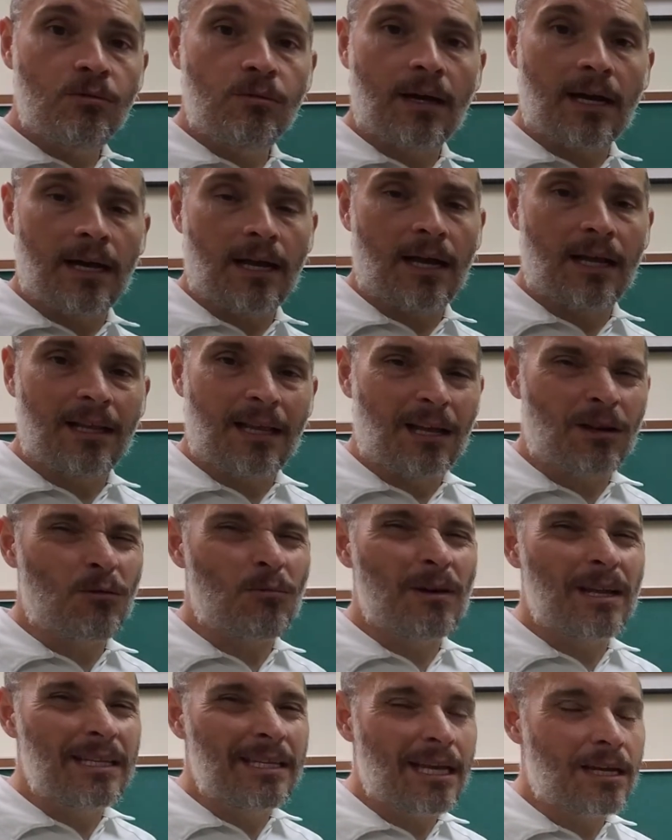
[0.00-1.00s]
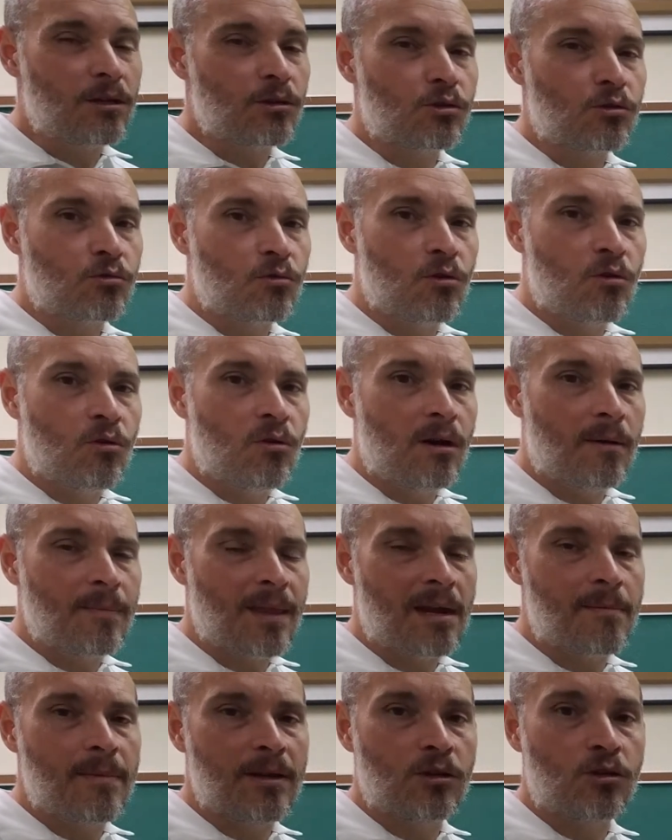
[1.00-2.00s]
I don't really take a stroll. I'm not a
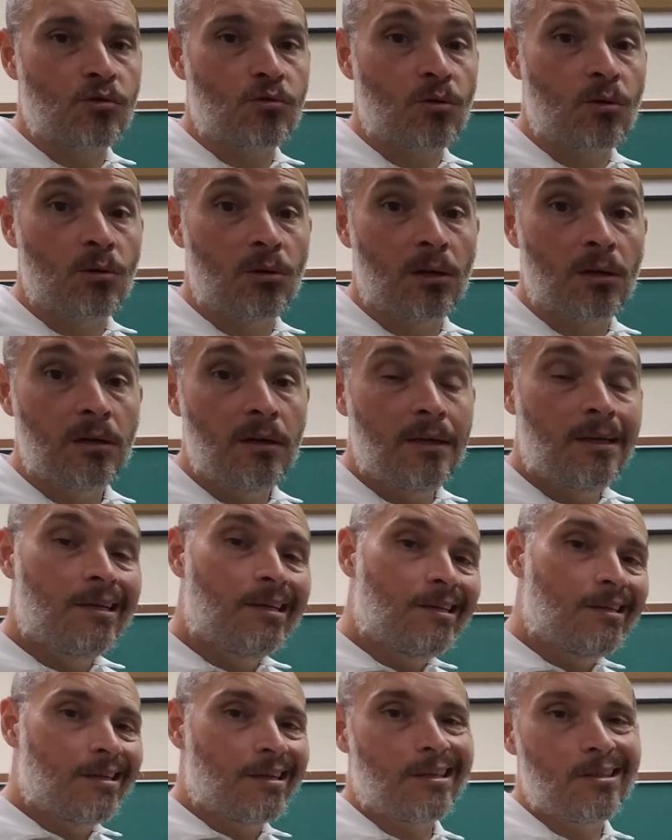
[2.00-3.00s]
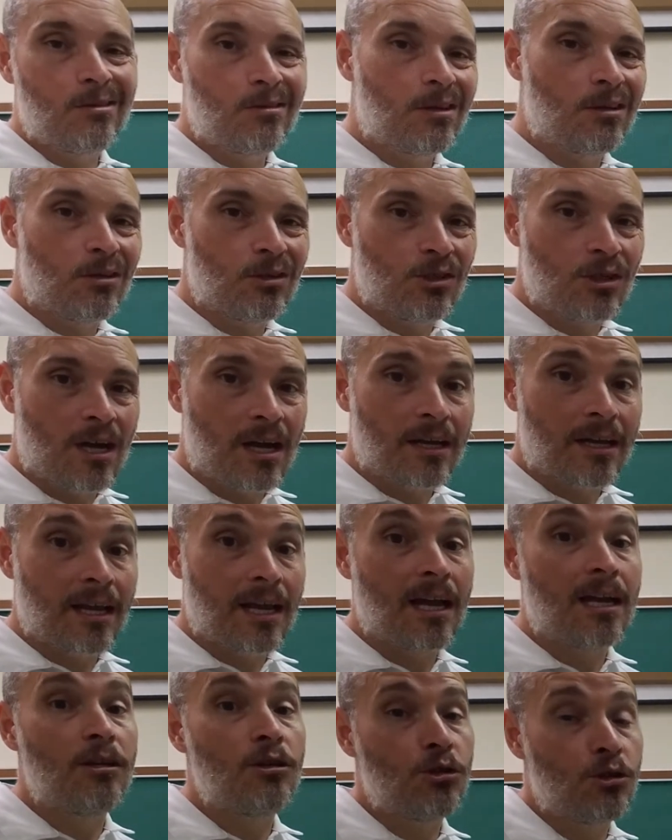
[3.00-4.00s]
big stroller. I do a little jogging.
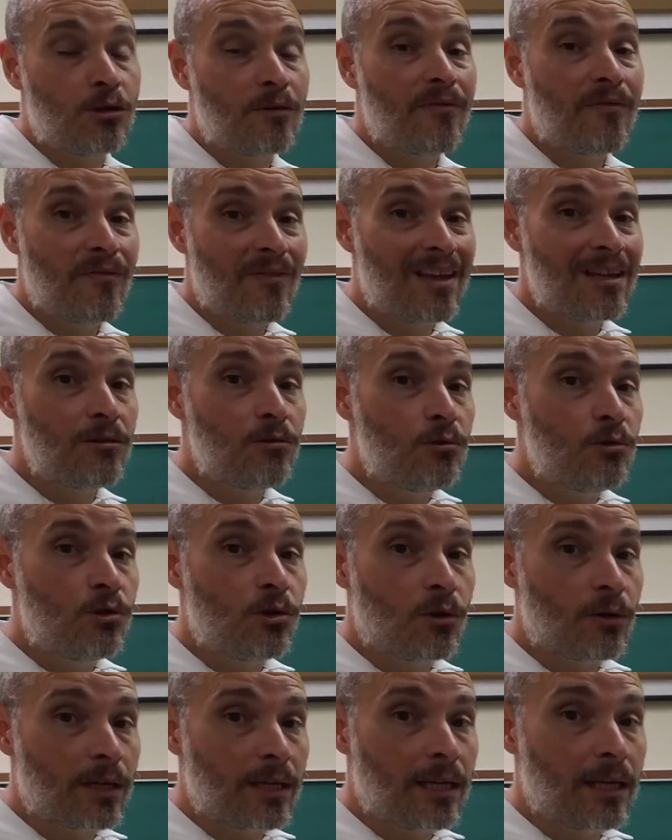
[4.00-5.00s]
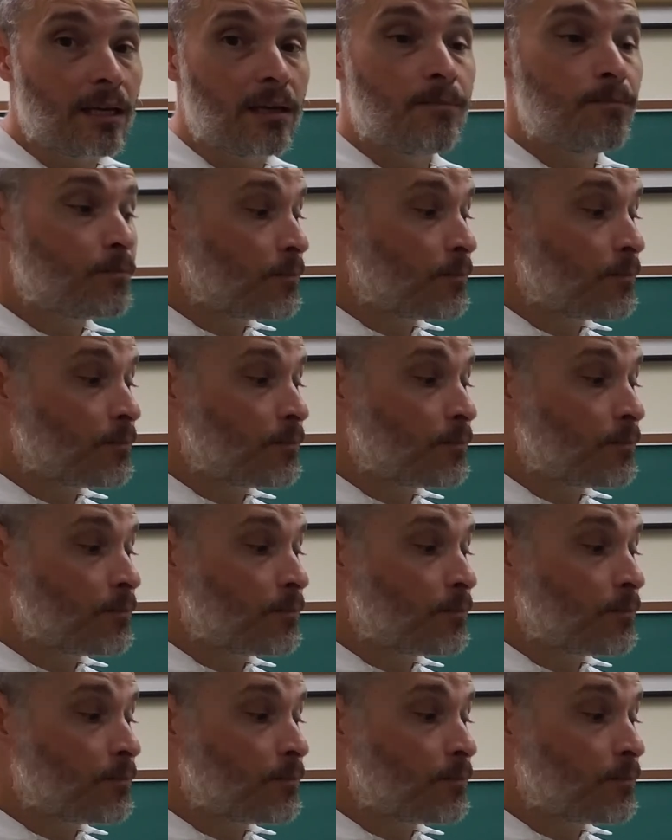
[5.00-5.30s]
Je fais du jogging.